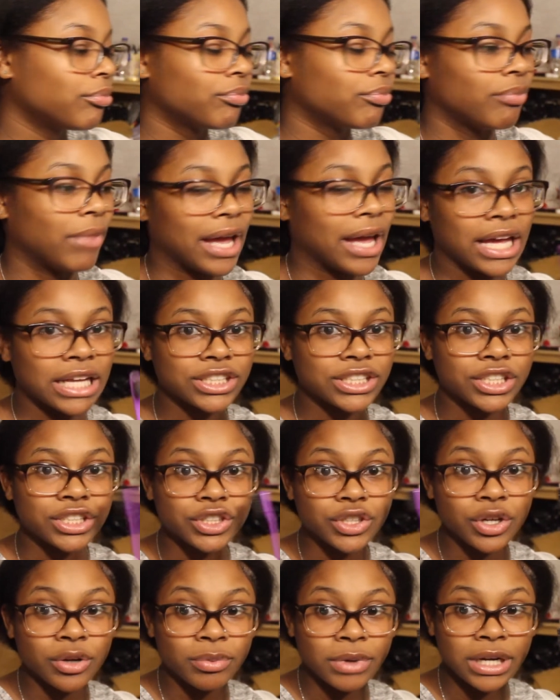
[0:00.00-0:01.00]
my edge
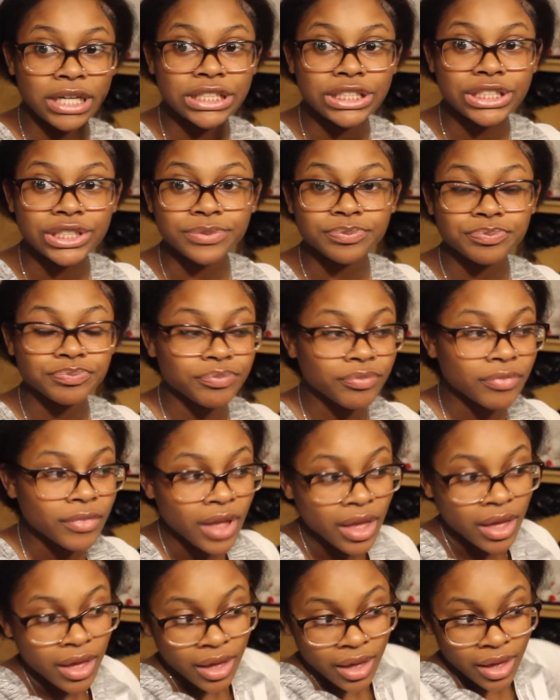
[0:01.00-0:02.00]
control brush.
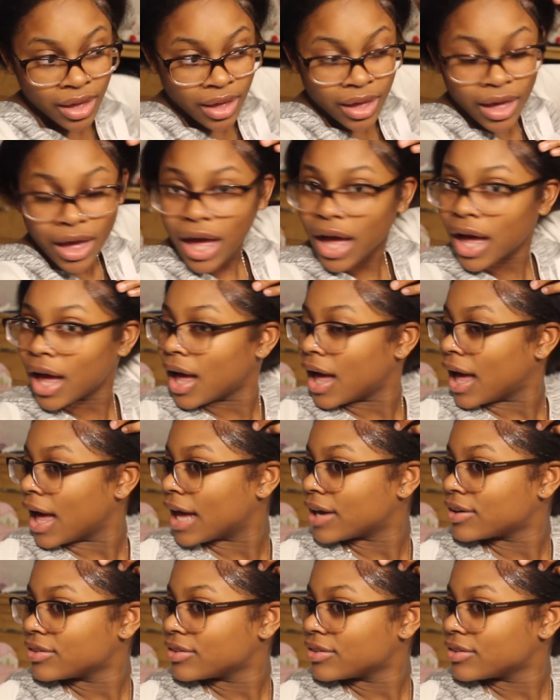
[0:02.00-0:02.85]
I